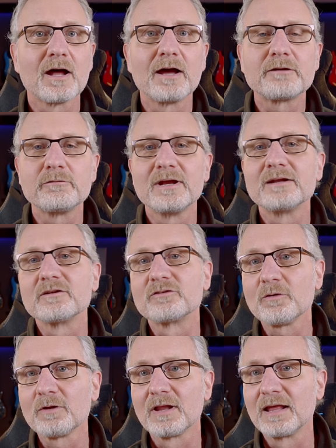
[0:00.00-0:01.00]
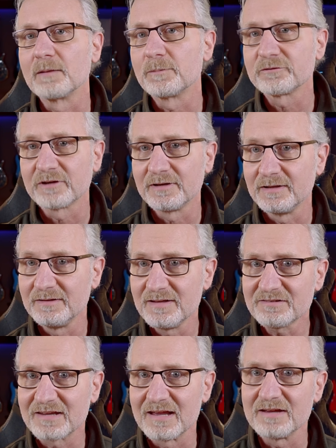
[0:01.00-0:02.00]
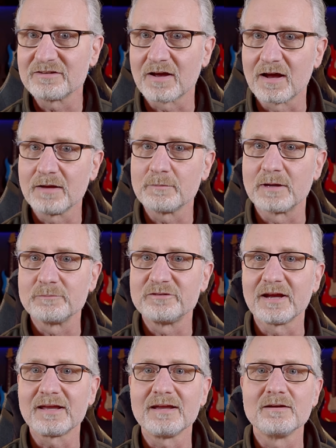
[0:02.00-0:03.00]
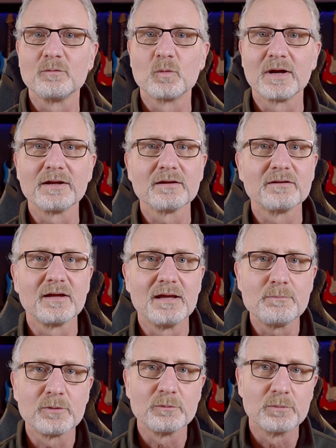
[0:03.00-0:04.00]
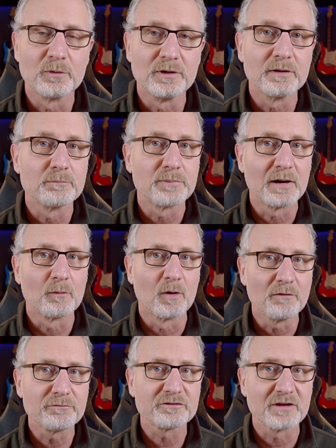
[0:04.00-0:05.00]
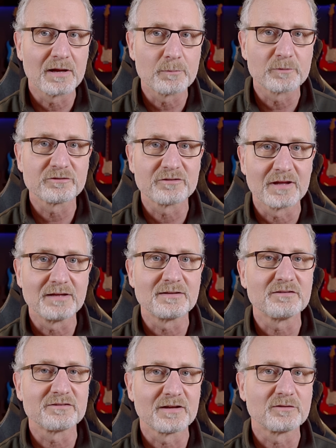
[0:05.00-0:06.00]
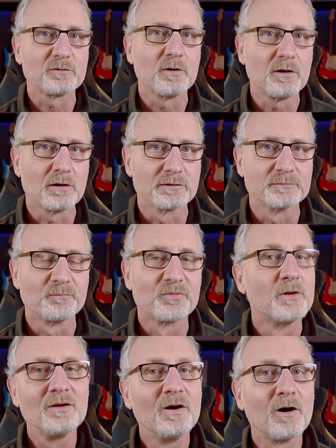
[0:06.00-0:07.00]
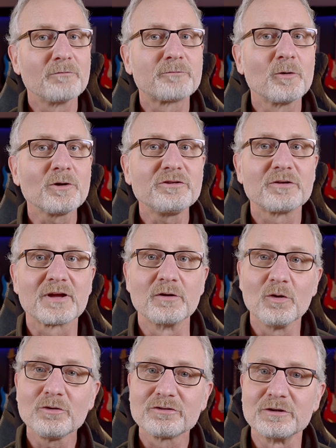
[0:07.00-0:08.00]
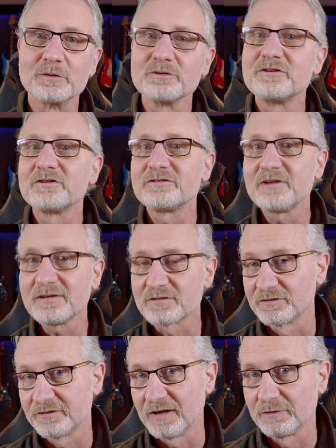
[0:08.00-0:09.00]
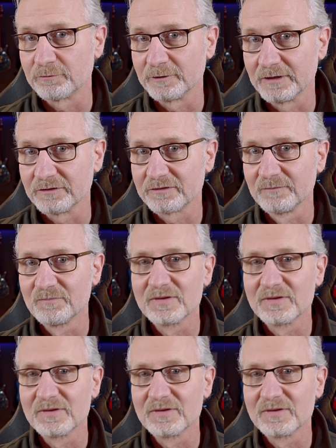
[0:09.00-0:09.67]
I created toggle helpers and in this case I am checking whether the input boolean power office helper state is set to on. Of course you can also use the sensor state for this.